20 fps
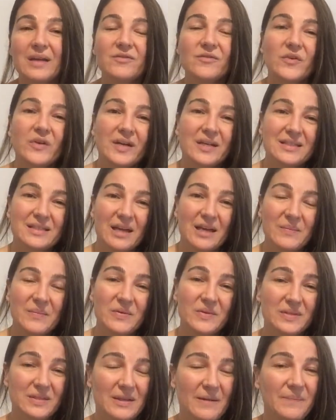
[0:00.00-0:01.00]
For
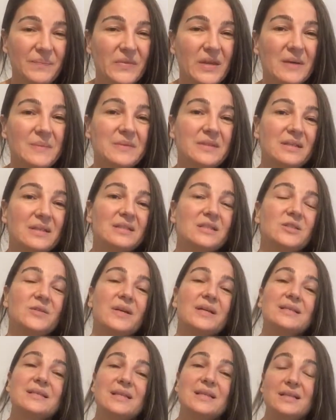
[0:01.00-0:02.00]
example, sometimes it's
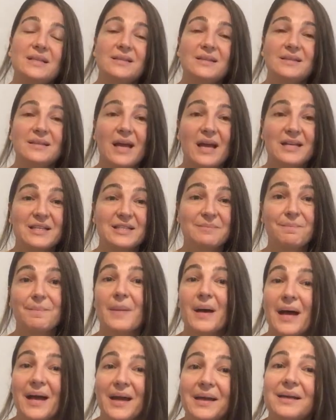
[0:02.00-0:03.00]
translated as
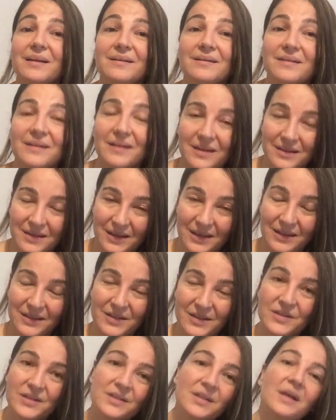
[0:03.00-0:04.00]
mind in
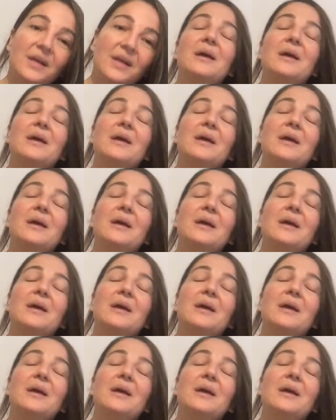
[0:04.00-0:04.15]
English,